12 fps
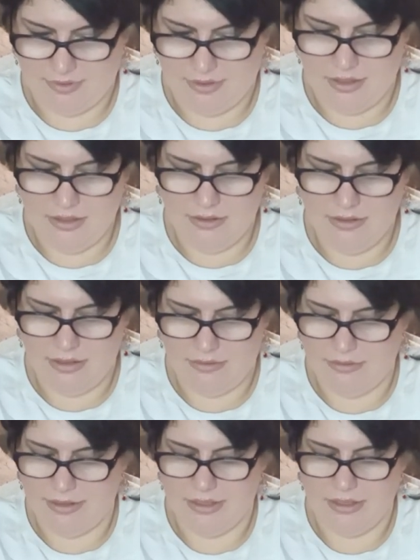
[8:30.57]
You know how,
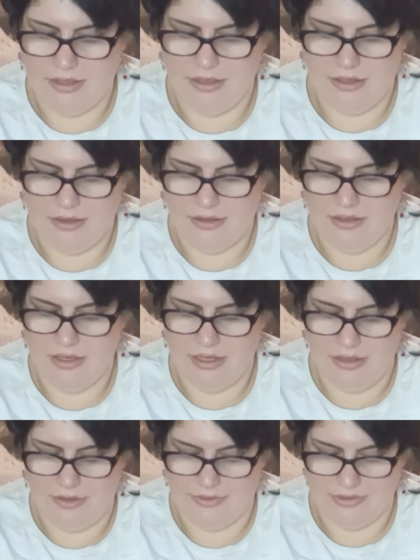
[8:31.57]
like, you
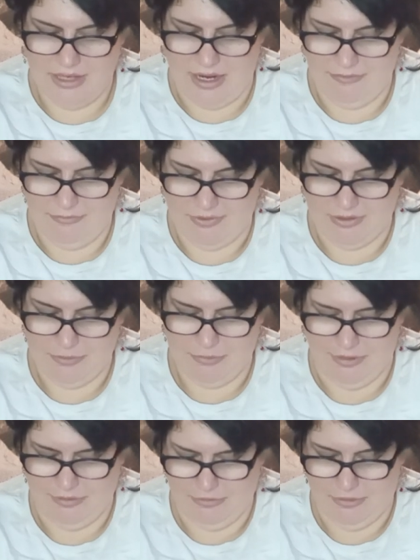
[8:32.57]
get those canvas
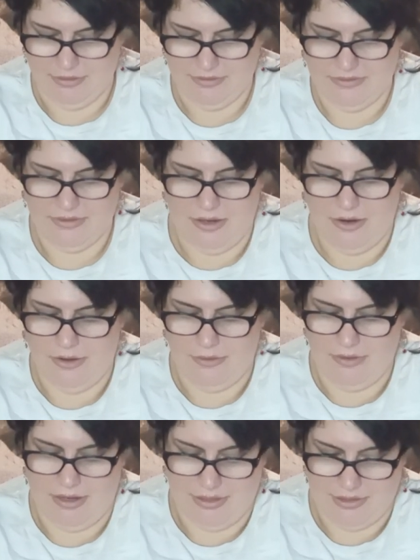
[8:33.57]
print ones that
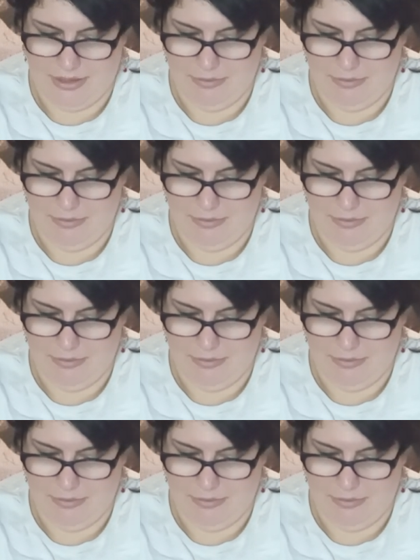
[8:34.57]
aren't actually